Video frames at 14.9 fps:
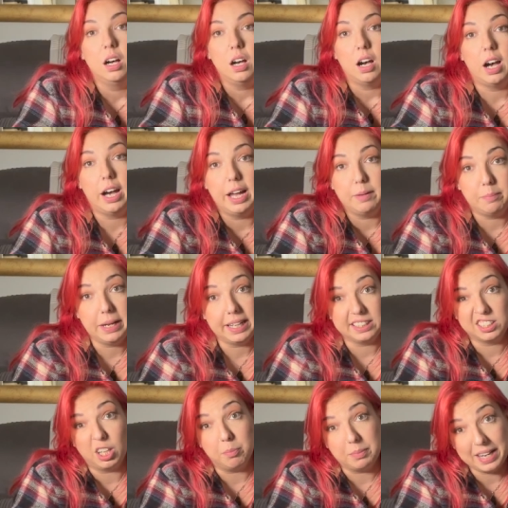I
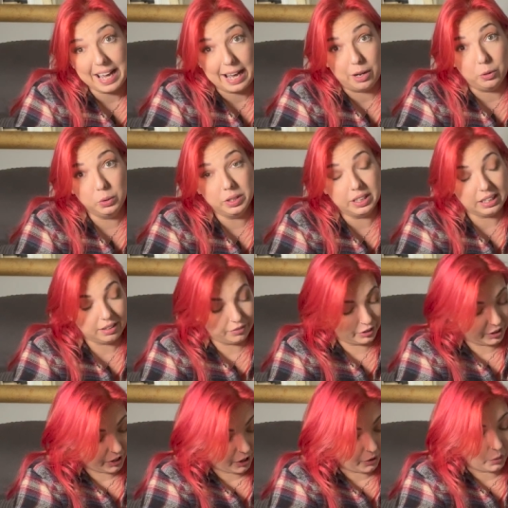picked up now,
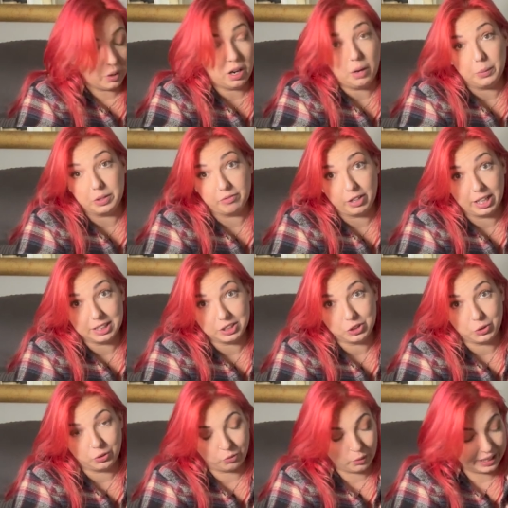even though I would have liked
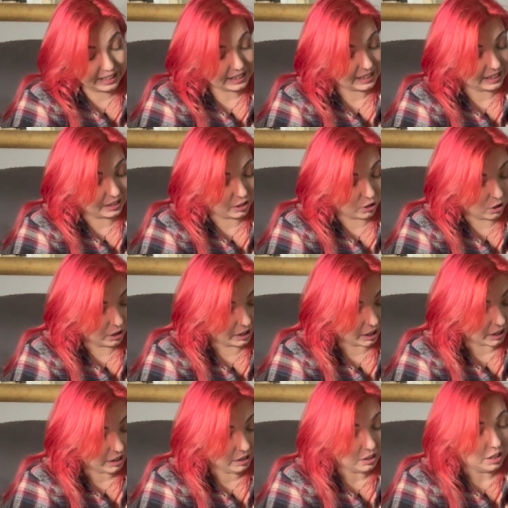to have waited
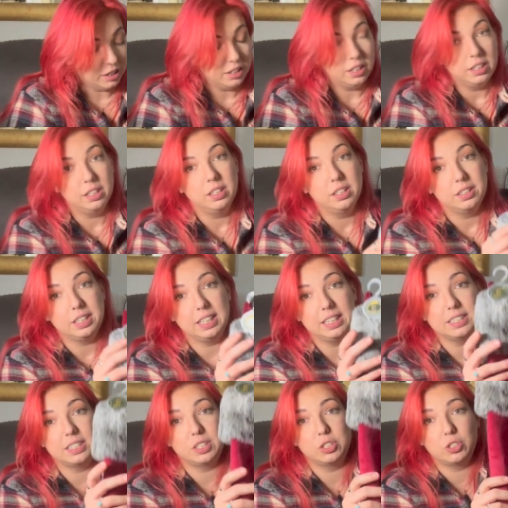longer,
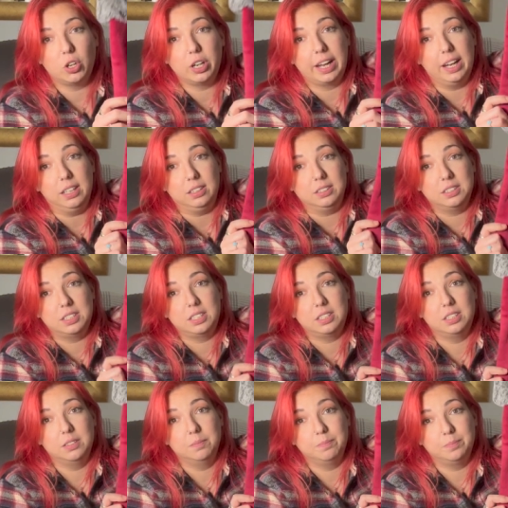these
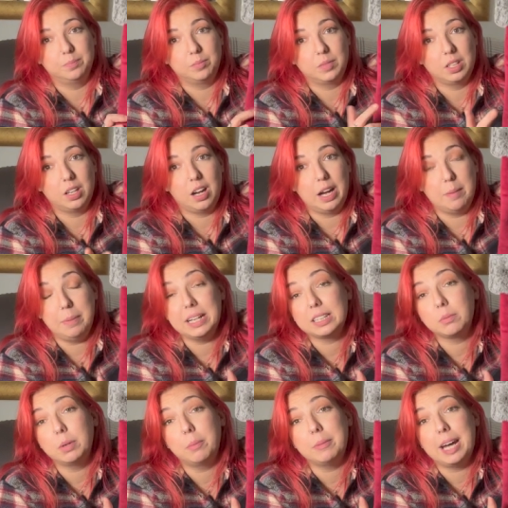stockings. I picked
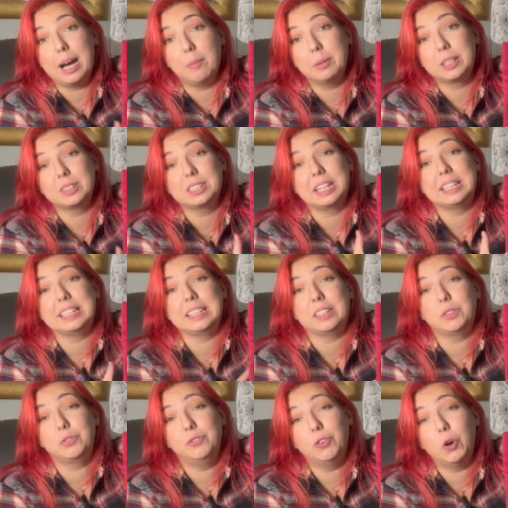them up now because I
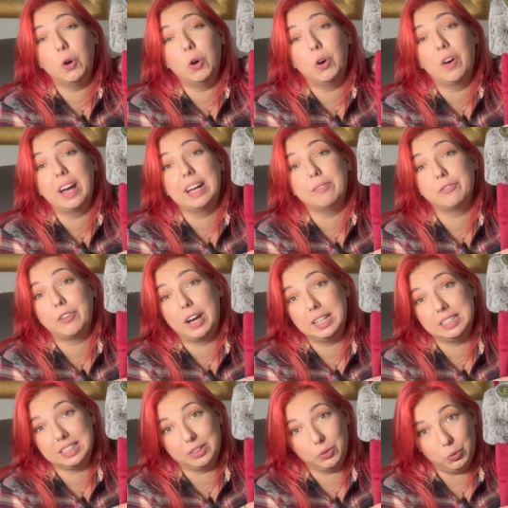needed four, and
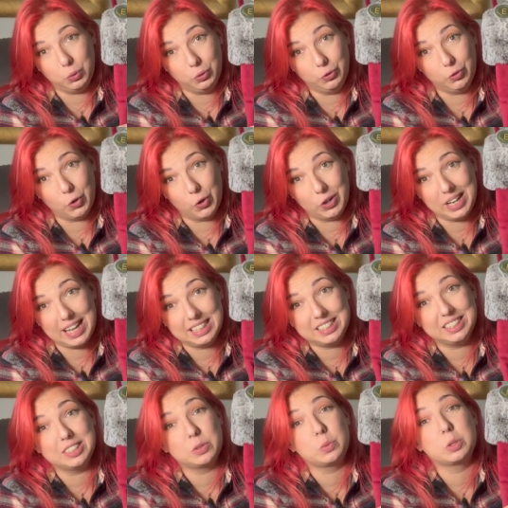finding all four
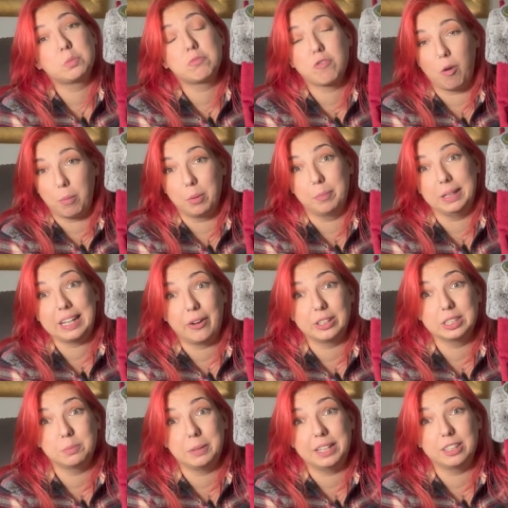letters was probably
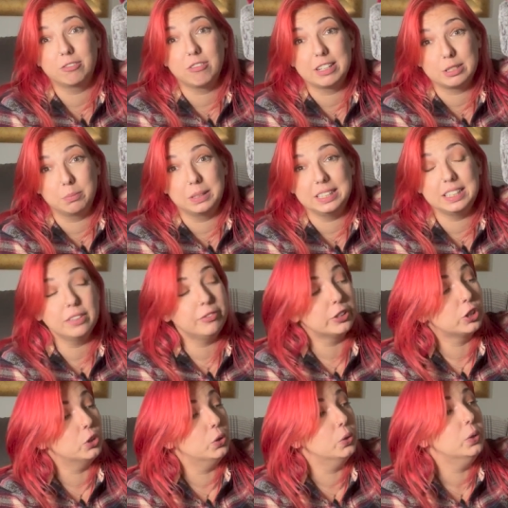going to be incredibly
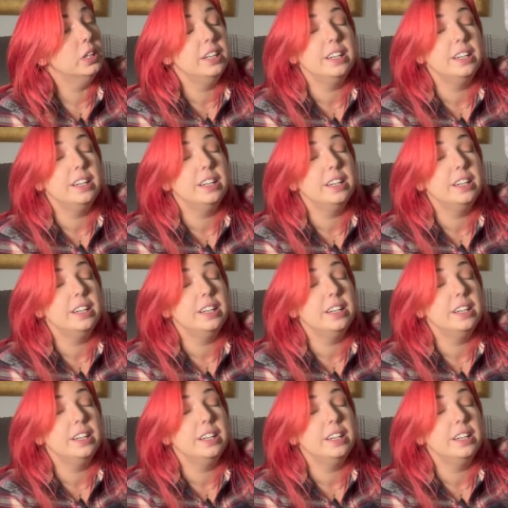difficult.